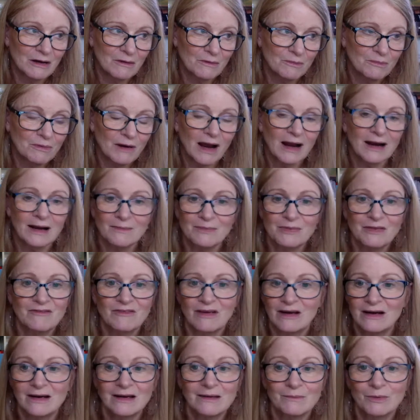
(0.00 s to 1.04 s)
brought up the
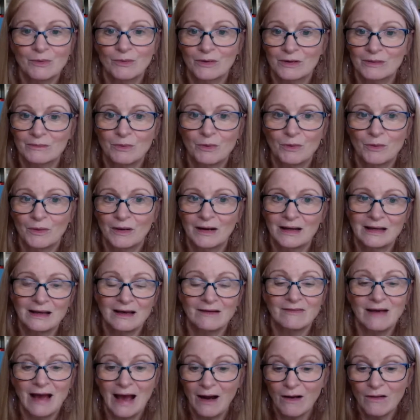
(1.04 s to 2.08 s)
very important point
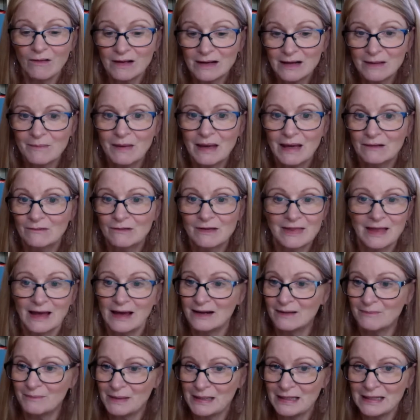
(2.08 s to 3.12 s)
of how can a man without
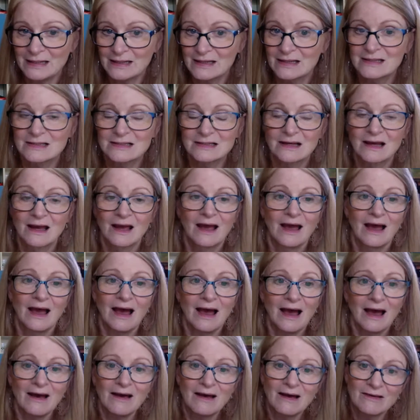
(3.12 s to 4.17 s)
a penis
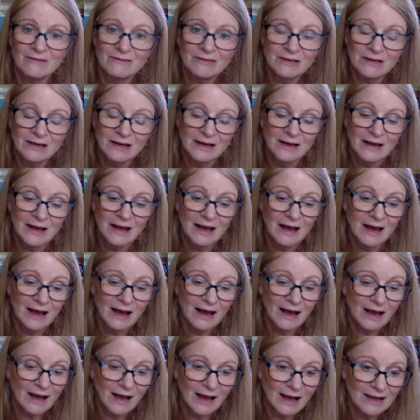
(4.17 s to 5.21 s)
have
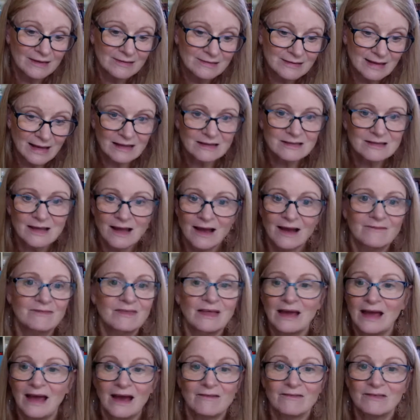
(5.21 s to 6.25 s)
a sex life
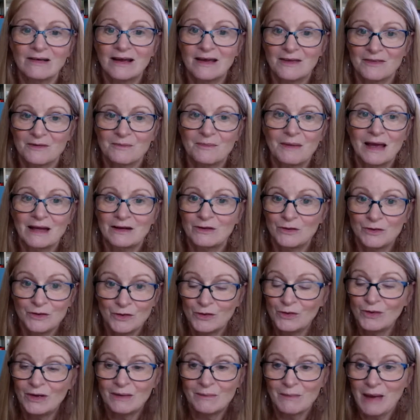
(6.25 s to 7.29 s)
that every other man who
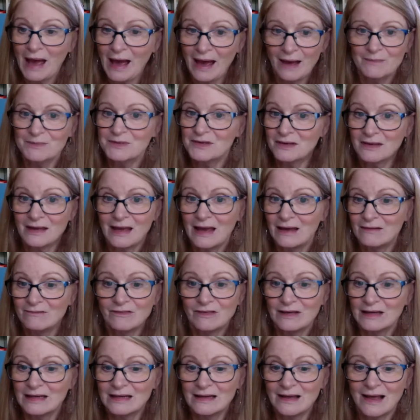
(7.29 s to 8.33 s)
knew him absolutely
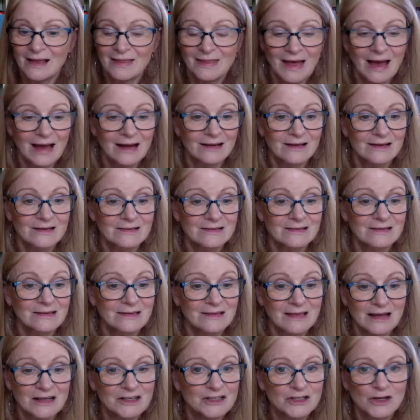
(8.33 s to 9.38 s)
envied, and that is
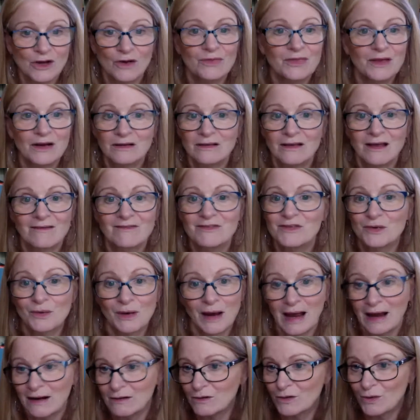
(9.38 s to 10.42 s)
they showed their love through
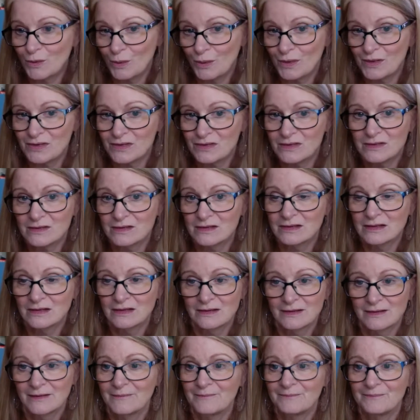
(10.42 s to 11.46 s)
intercourse.
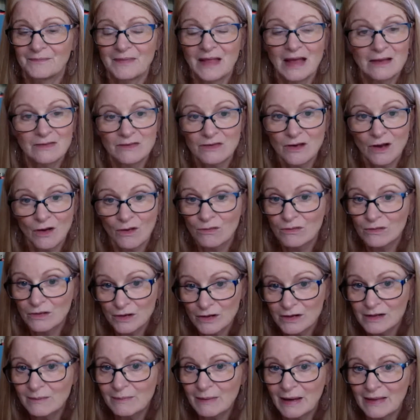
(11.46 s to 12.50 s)
And so learn
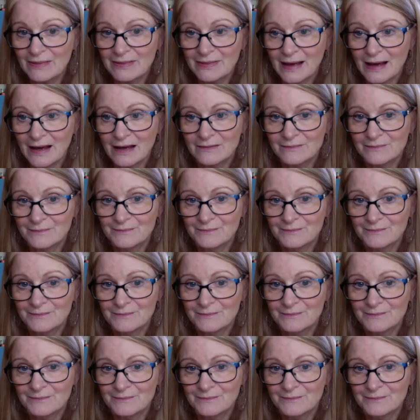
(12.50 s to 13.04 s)
about that.